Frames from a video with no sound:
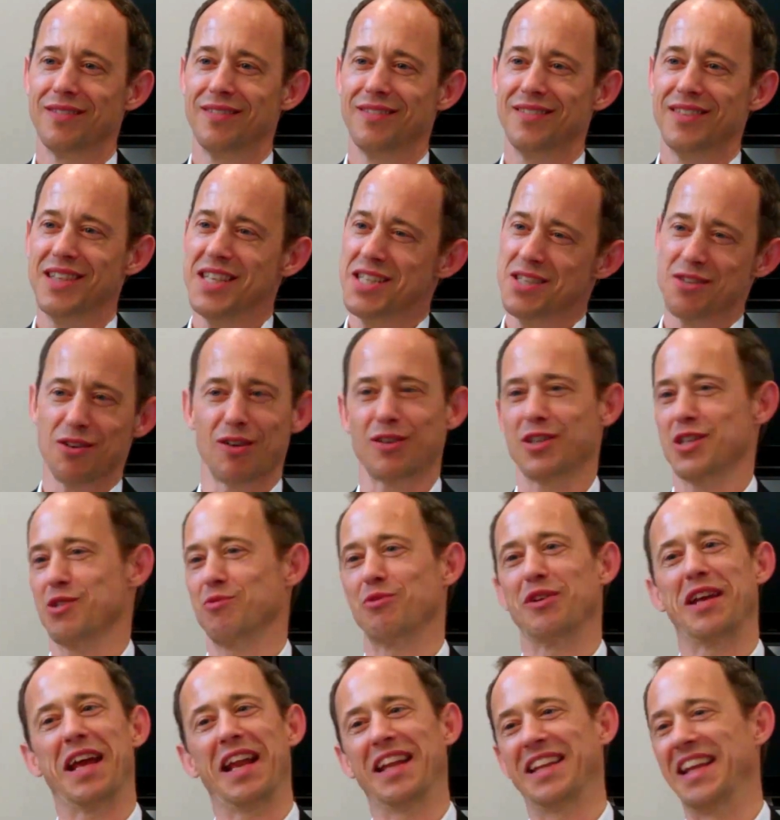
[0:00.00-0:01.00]
these doctors
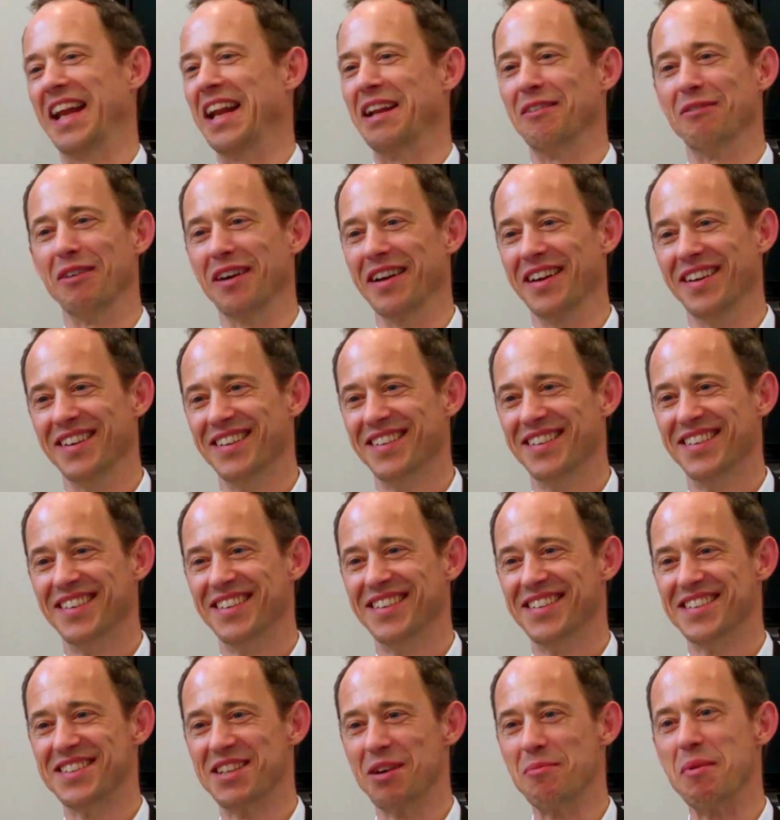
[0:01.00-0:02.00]
would get it anyway.
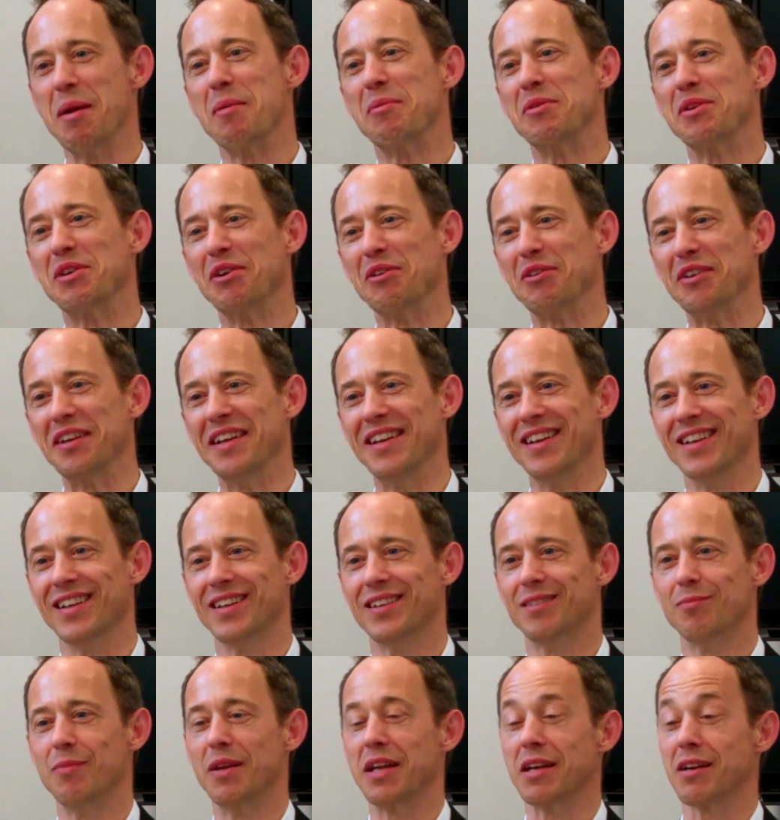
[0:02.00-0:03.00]
So maybe you don't need it.
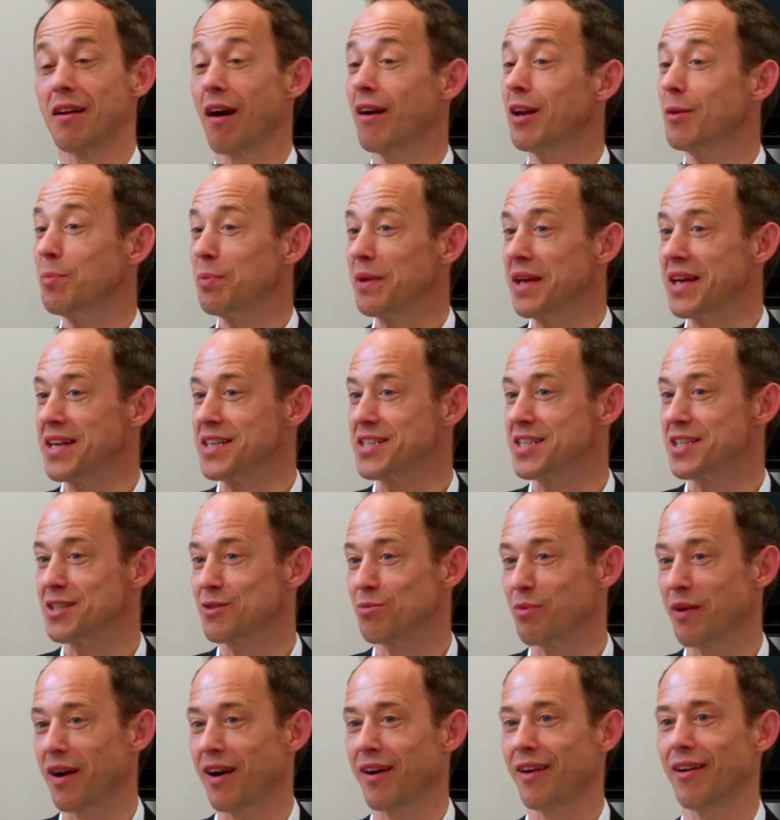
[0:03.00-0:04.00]
But there are other places
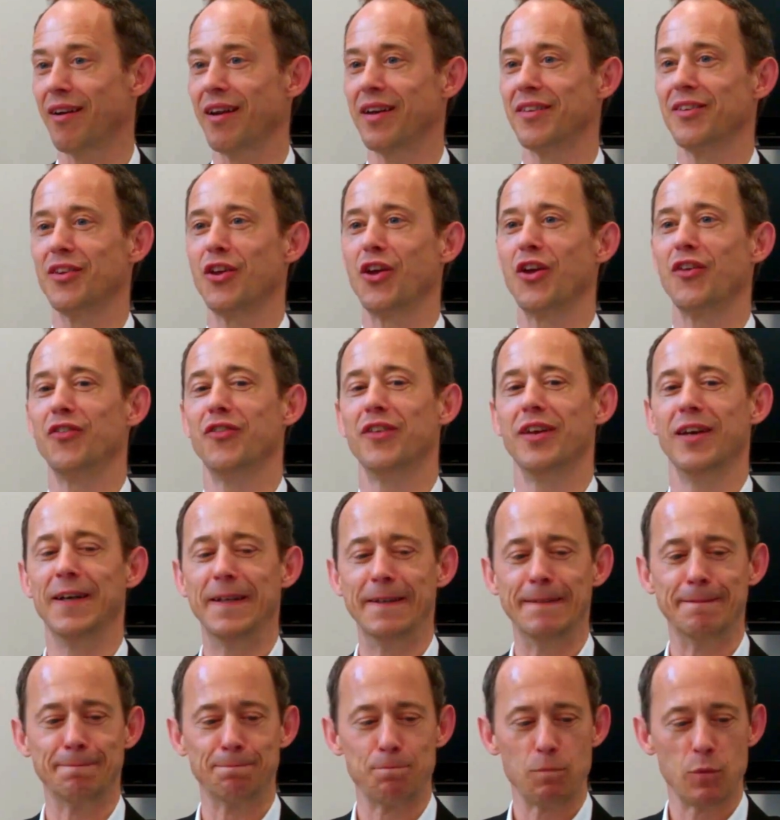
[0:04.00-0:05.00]
where
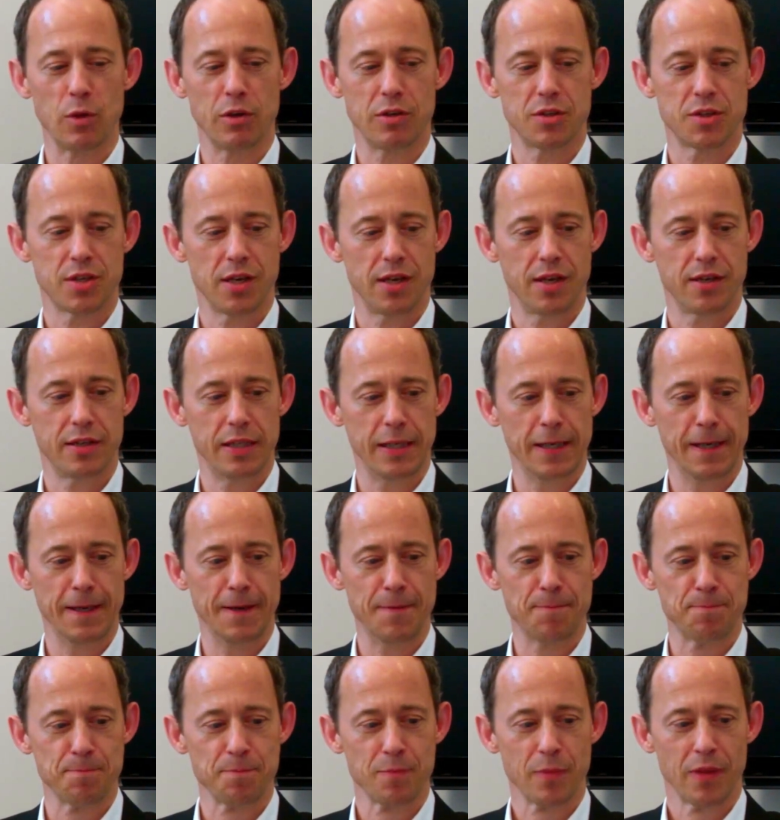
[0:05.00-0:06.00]

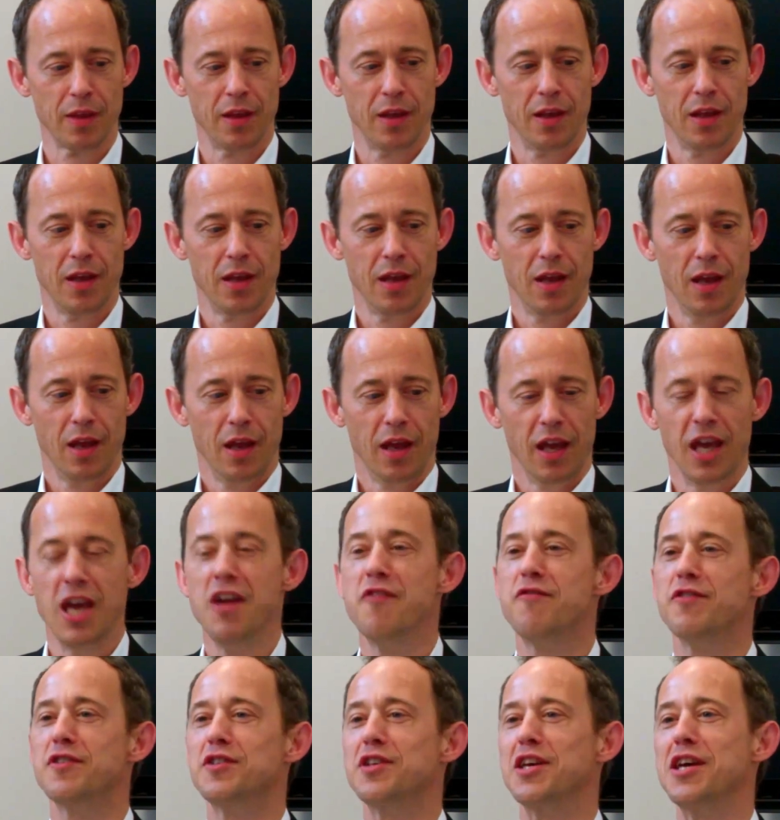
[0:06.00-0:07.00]
the
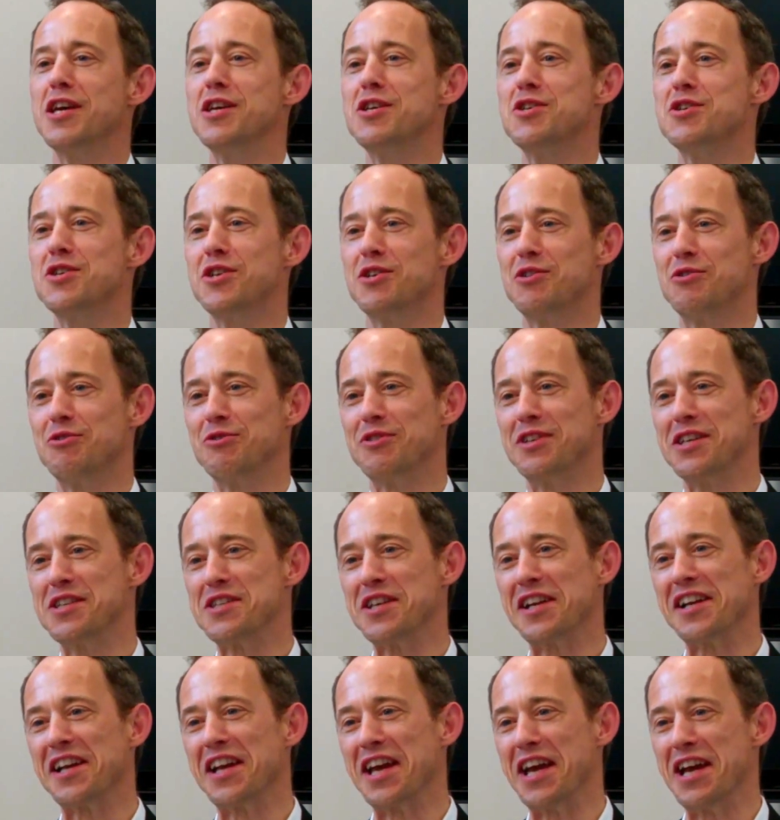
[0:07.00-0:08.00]
invitation to
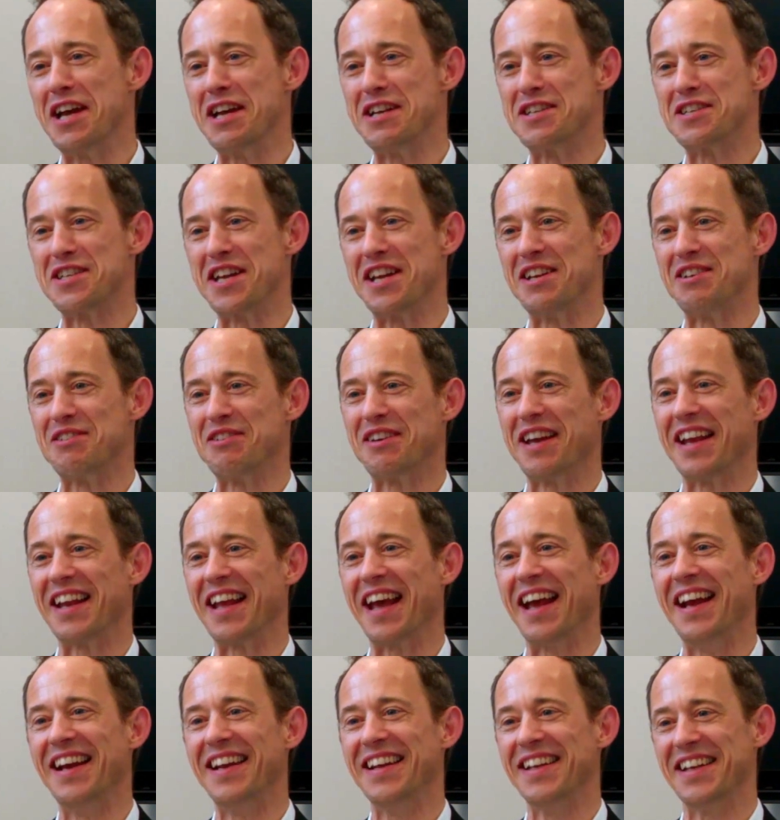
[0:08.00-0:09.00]
disengage and to get
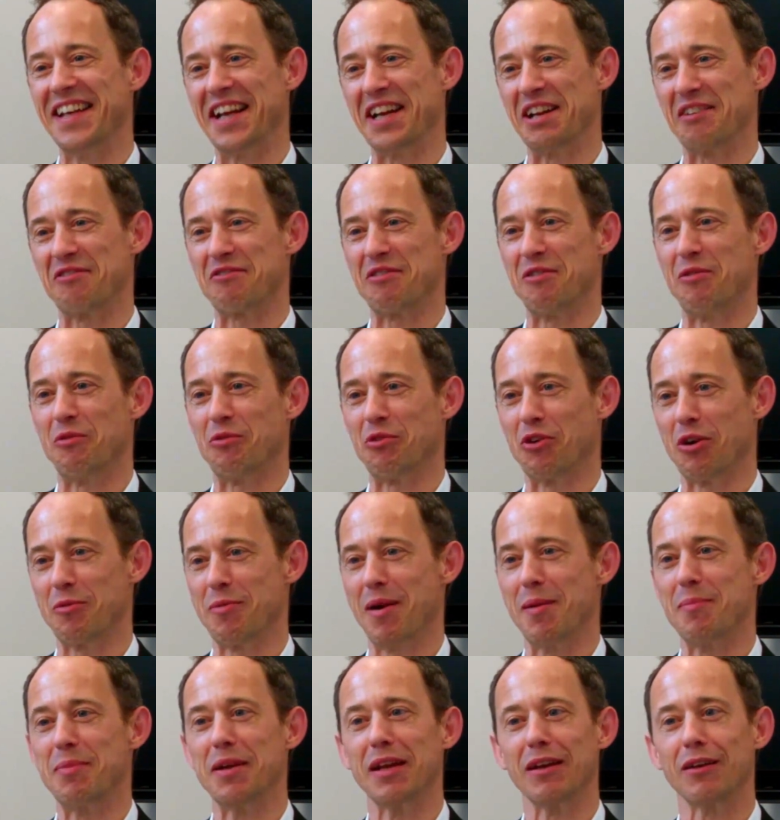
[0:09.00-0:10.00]
alienated from work
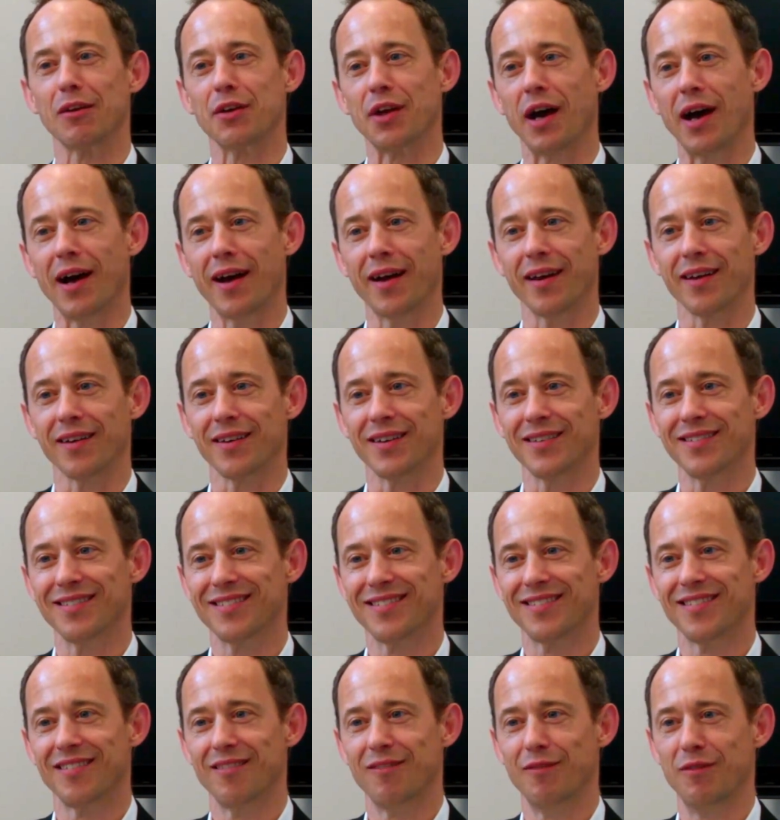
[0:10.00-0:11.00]
might be a lot higher,
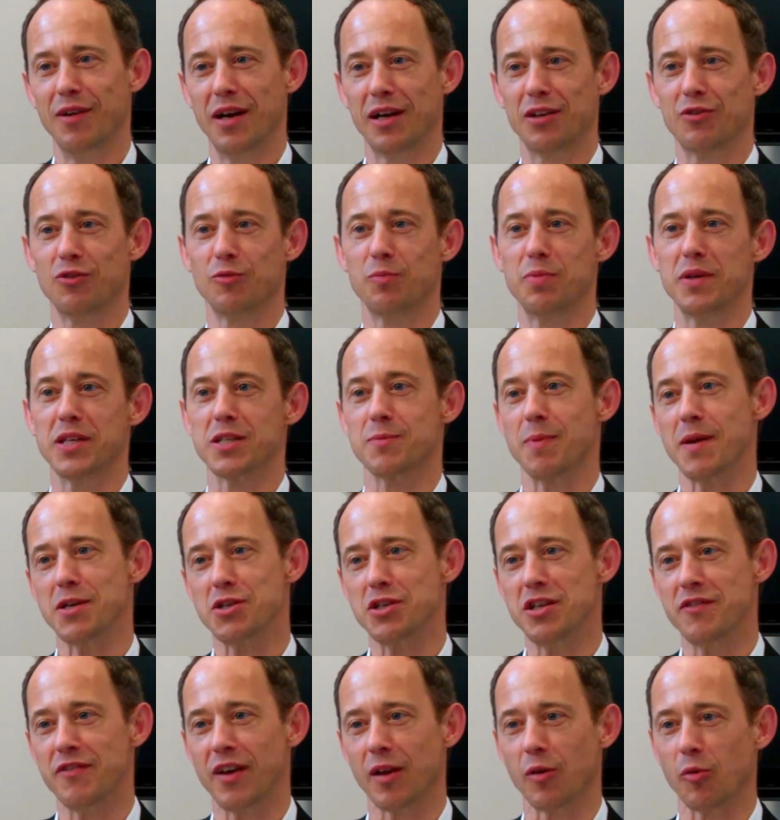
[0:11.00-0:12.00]
where it could be
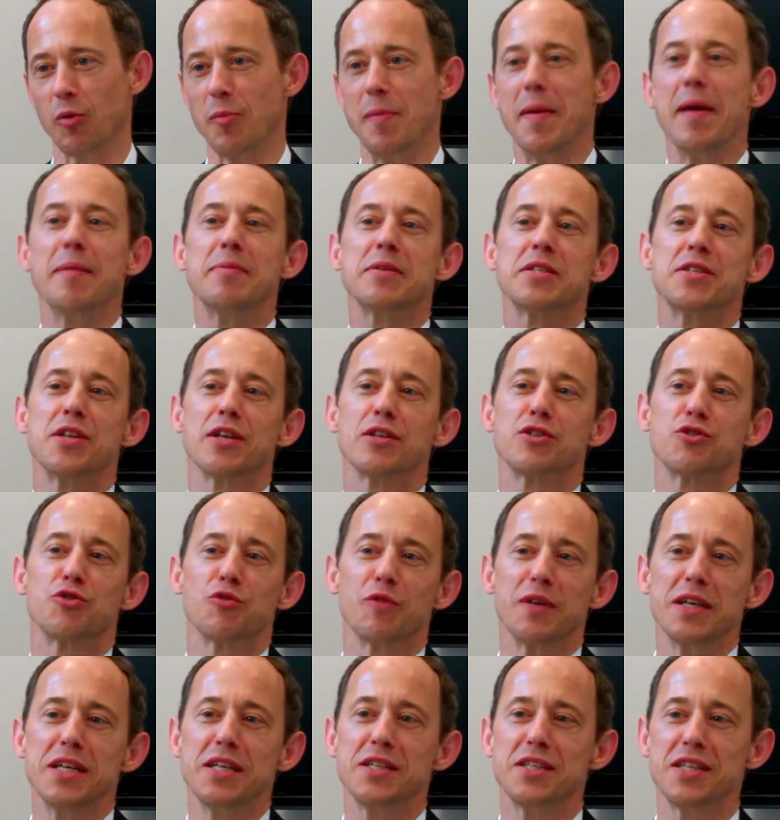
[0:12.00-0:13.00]
especially valuable. Maybe it's not so
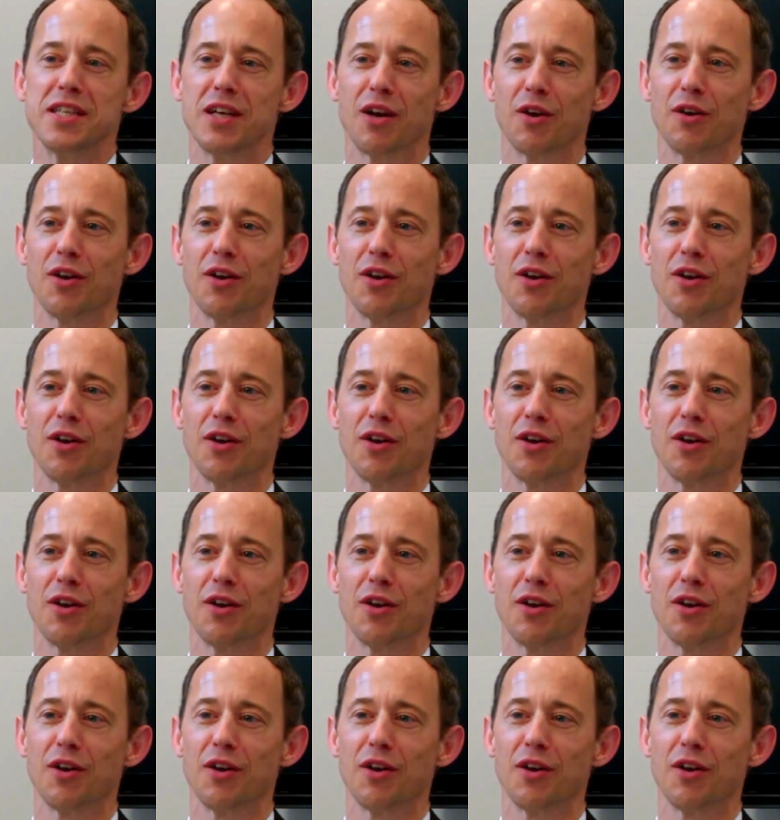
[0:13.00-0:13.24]
easy or